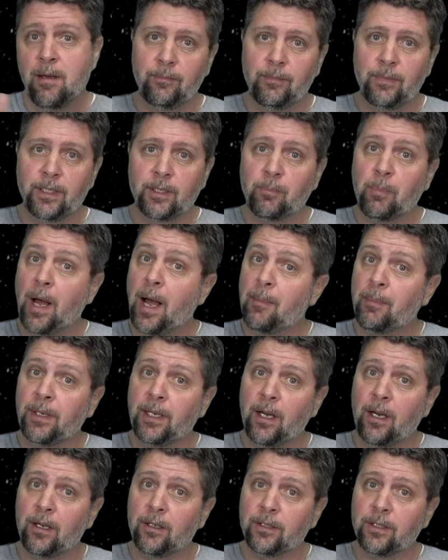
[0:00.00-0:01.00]
Miss Poppy
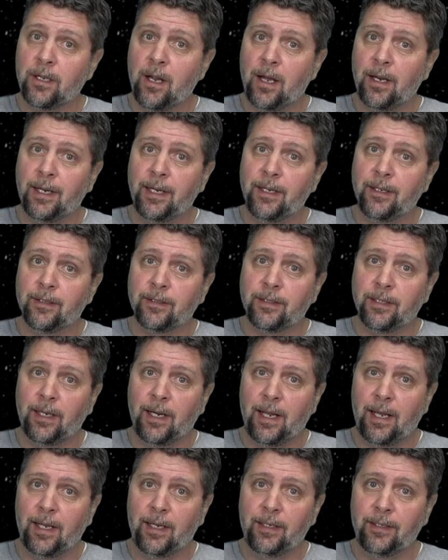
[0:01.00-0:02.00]
Dog's not here
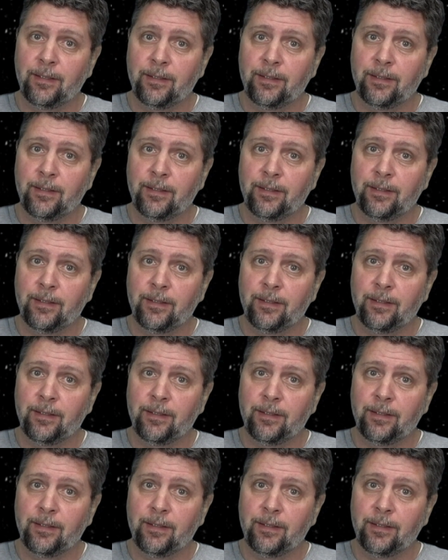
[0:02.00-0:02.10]
today.